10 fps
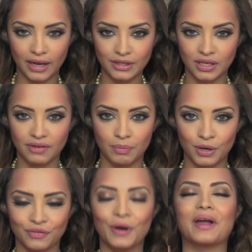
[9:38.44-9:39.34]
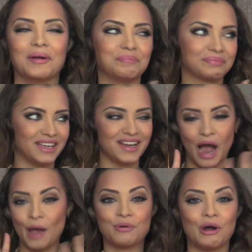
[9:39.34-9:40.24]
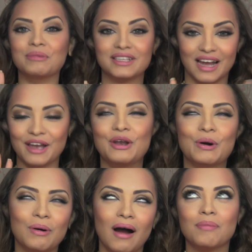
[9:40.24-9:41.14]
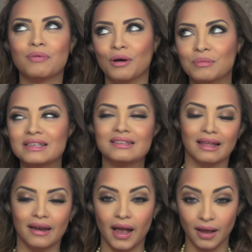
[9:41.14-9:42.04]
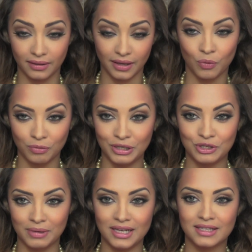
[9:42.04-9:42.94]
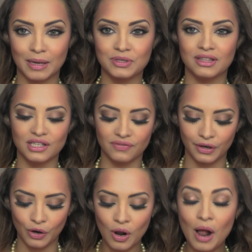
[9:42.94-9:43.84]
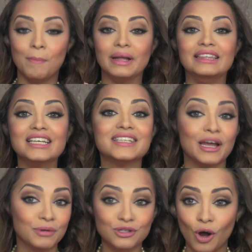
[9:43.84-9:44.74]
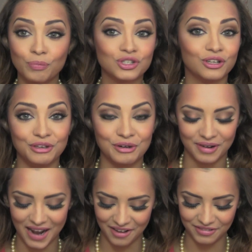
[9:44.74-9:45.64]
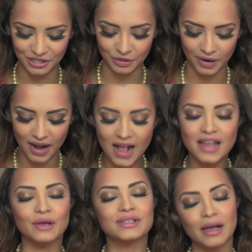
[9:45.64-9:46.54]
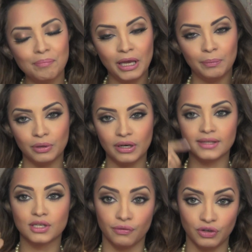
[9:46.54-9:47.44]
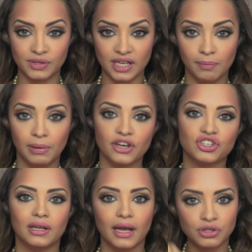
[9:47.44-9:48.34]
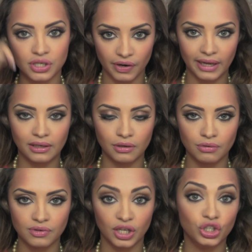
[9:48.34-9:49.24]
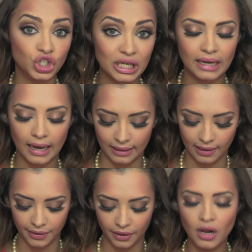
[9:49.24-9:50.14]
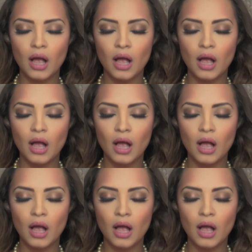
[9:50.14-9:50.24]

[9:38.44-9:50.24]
like to give a bit of, I promised that there won't be too many steps in this video, but this step is optional, you don't have to do it. Now some people, instead of using a blush, they like to directly use a cheek highlighter,